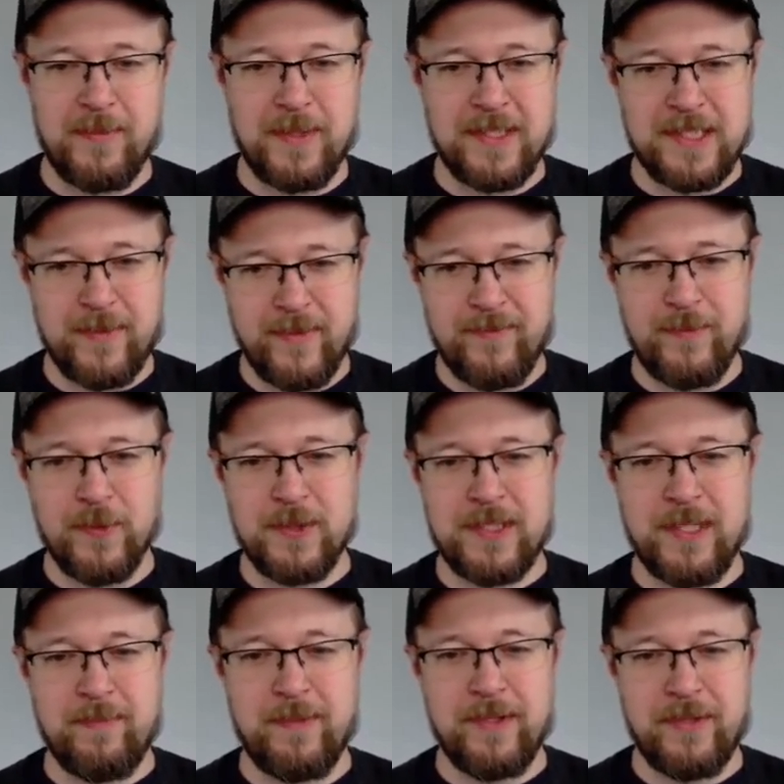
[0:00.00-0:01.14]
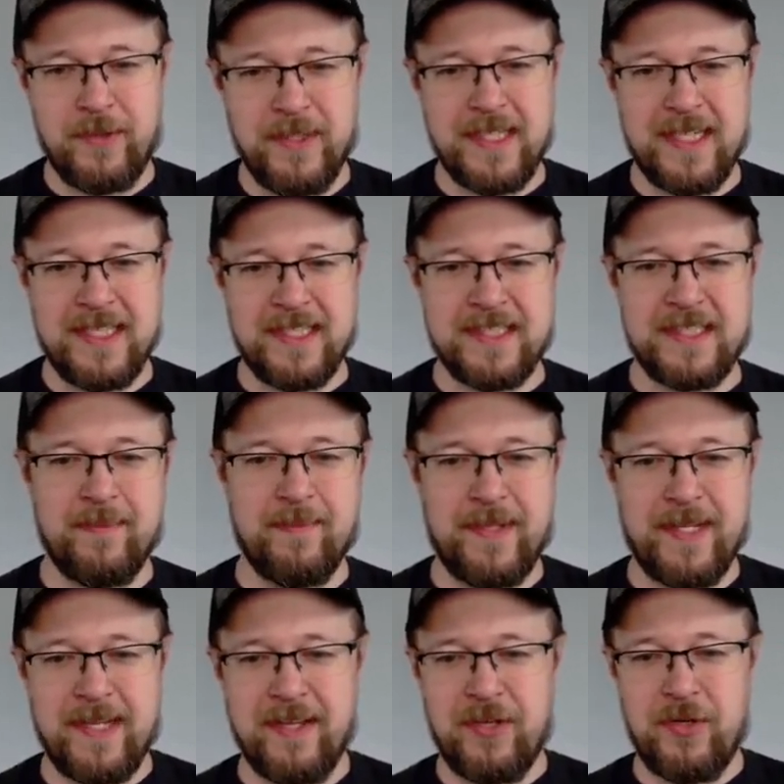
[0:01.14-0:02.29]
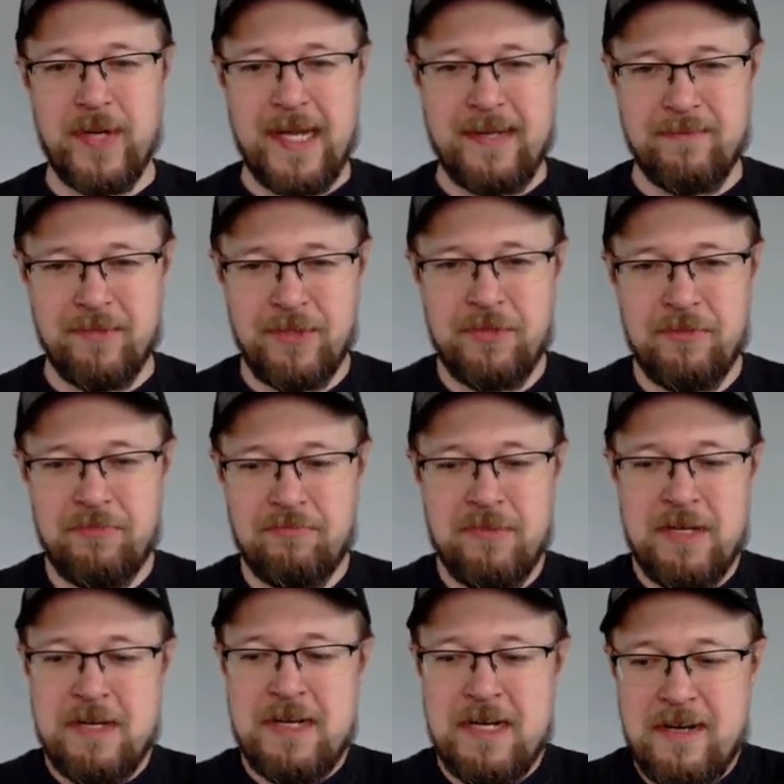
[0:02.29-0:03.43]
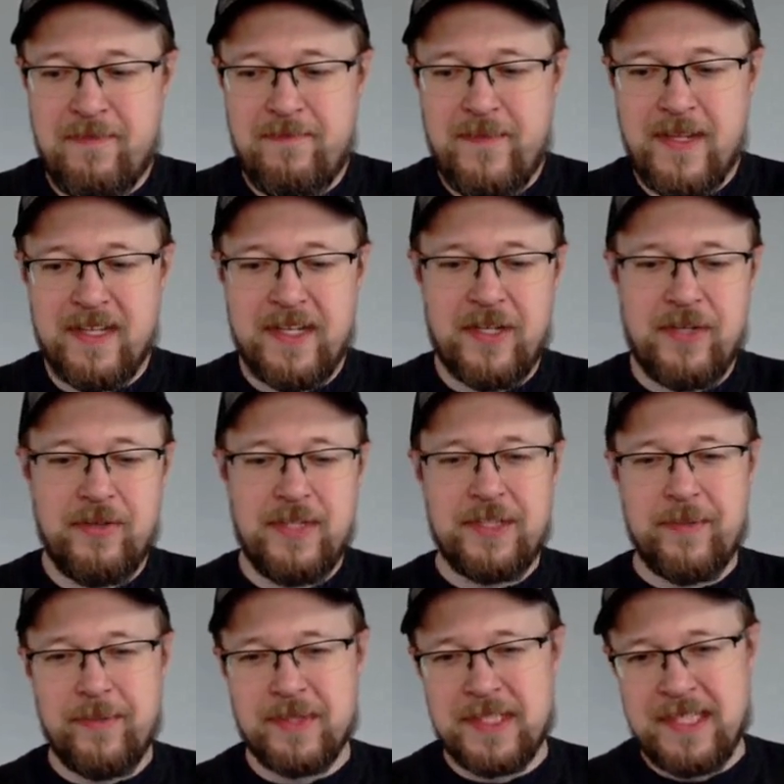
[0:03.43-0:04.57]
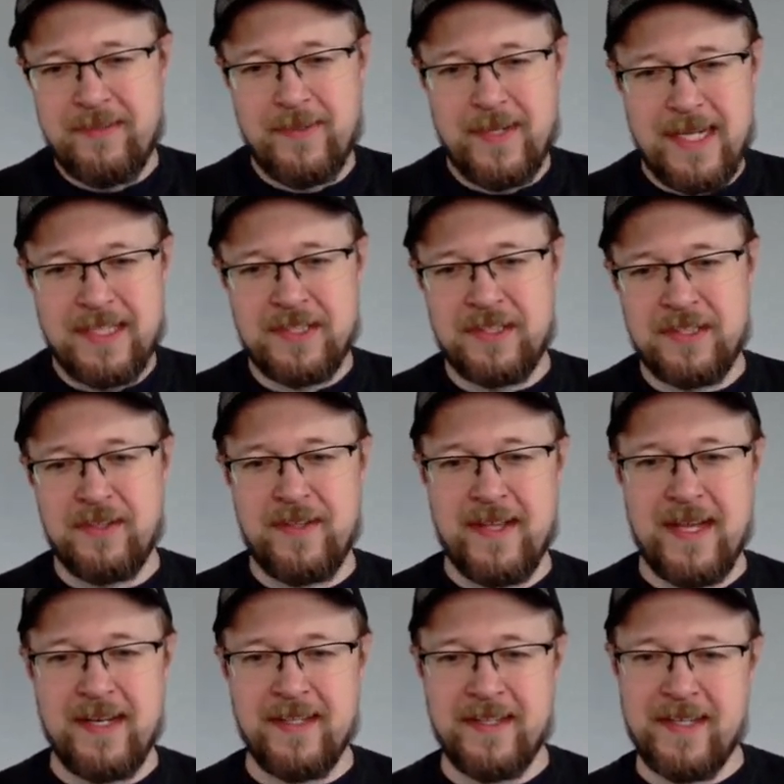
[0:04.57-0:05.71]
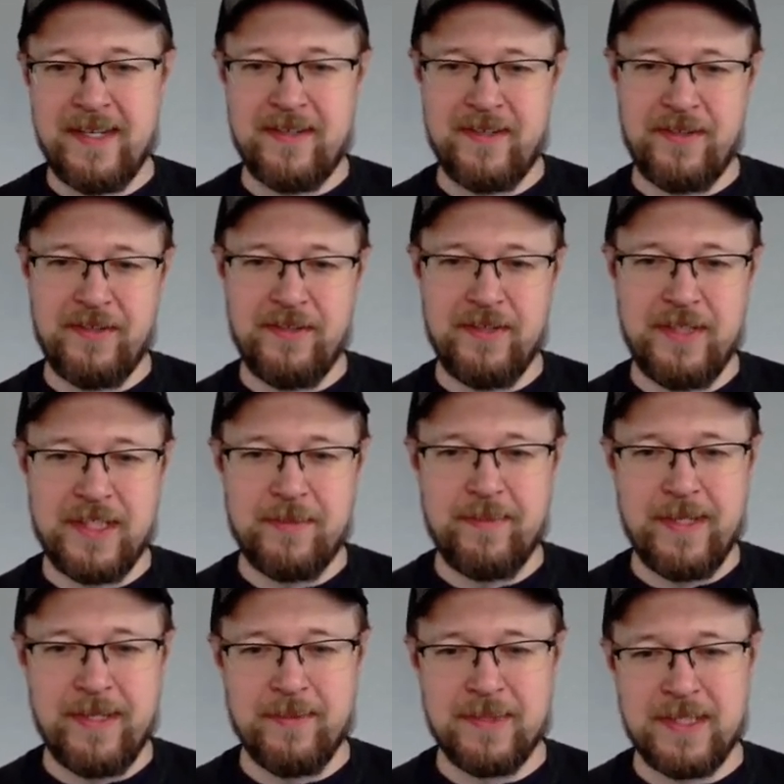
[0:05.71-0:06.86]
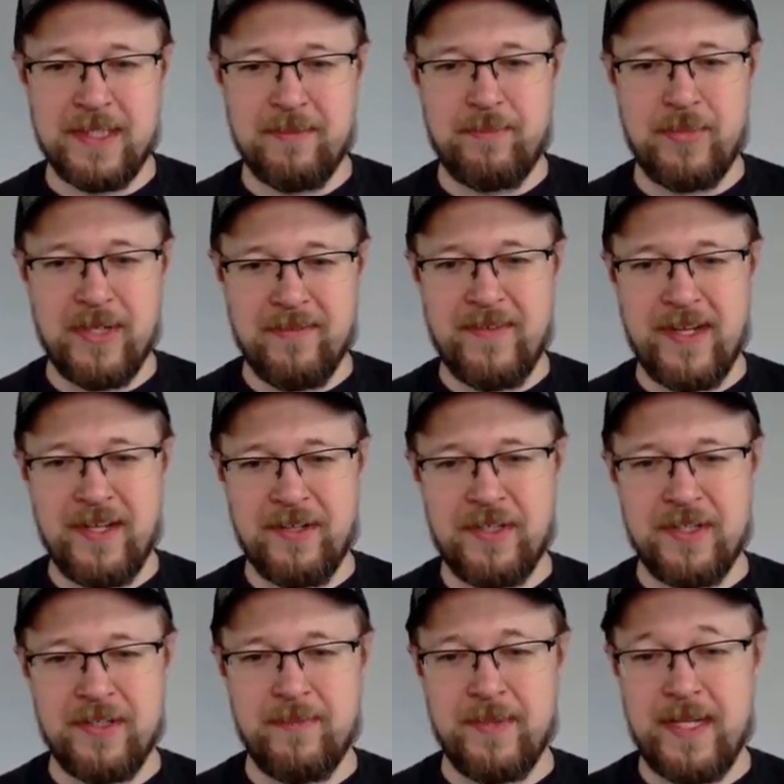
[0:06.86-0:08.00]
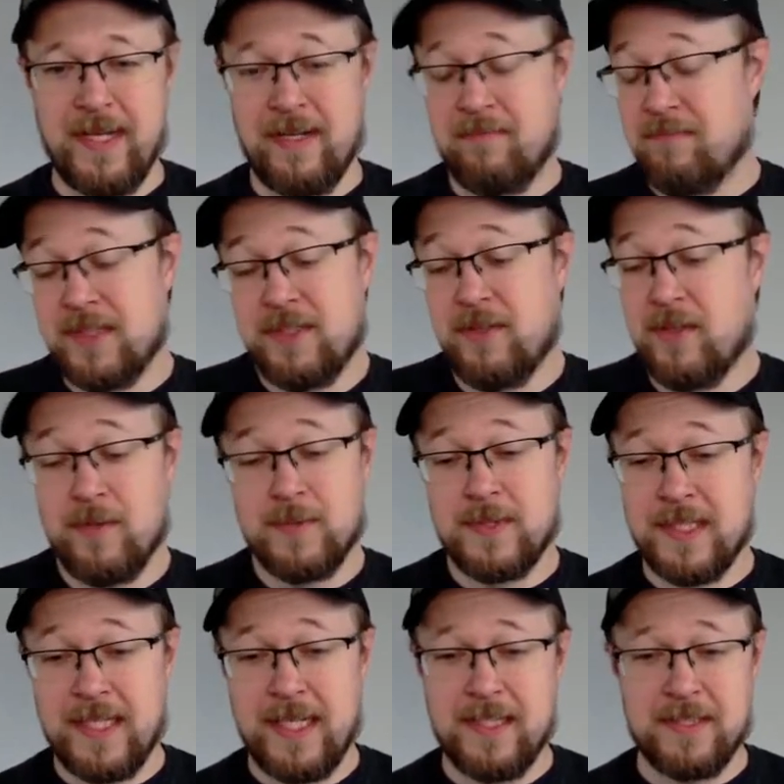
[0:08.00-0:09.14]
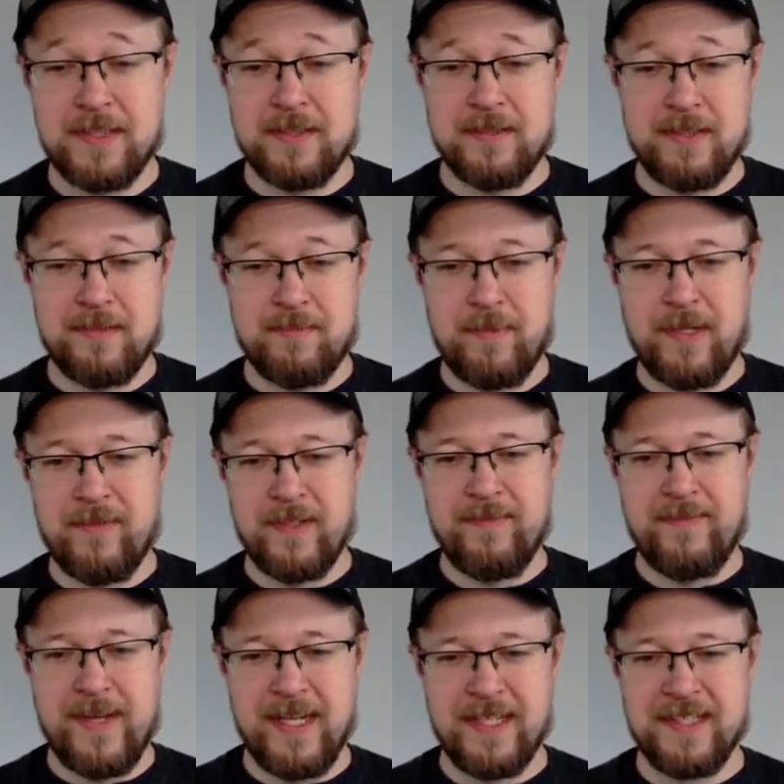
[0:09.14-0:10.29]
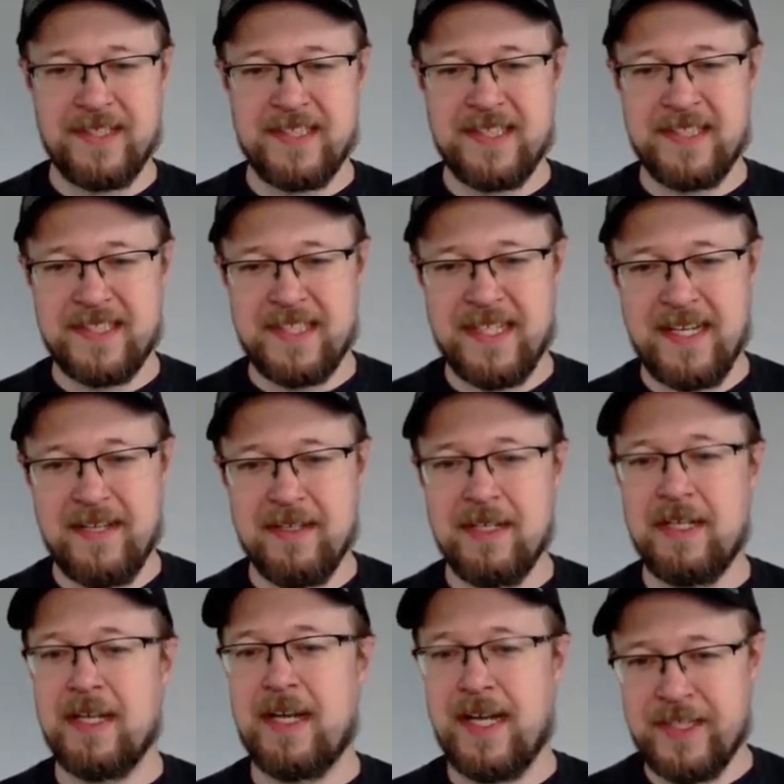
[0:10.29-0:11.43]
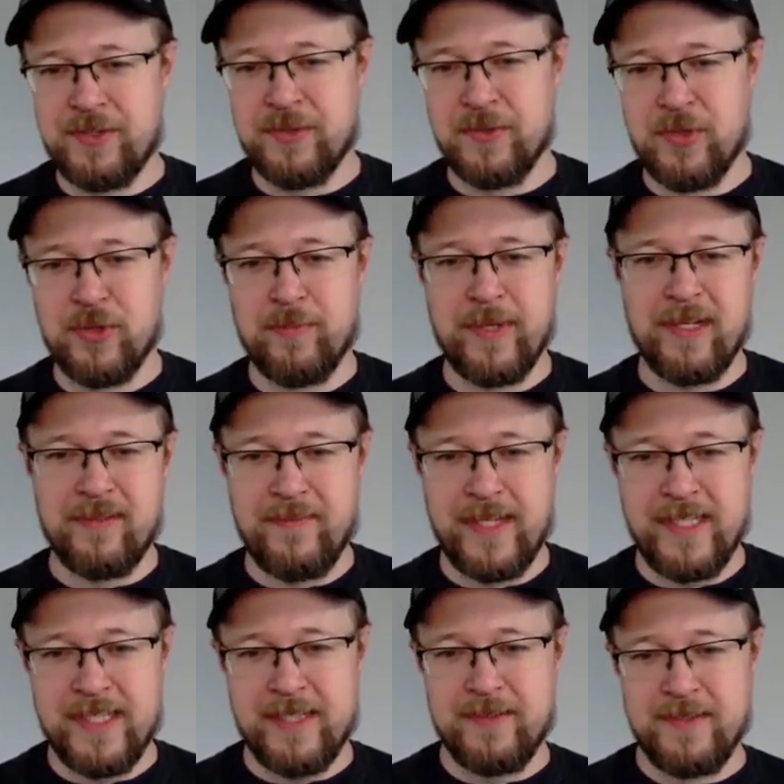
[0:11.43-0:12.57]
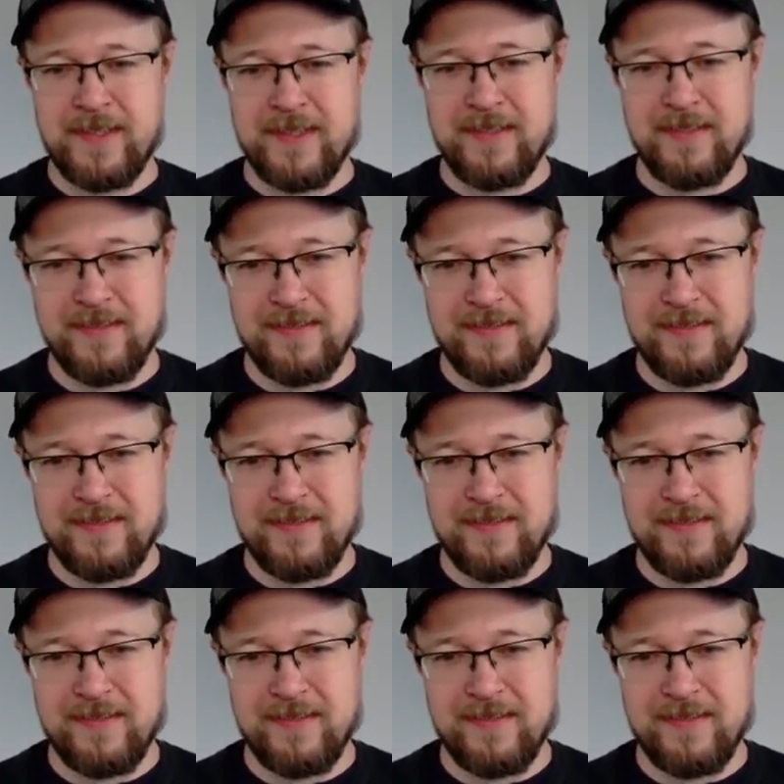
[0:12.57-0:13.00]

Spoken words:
When someone phones up and they're going to ask something, you feel like you need to be able to give an answer then and there. You need to be able to bring value to them then. It's not always the case. It's perfectly valid to say, I don't know, but I'll find out.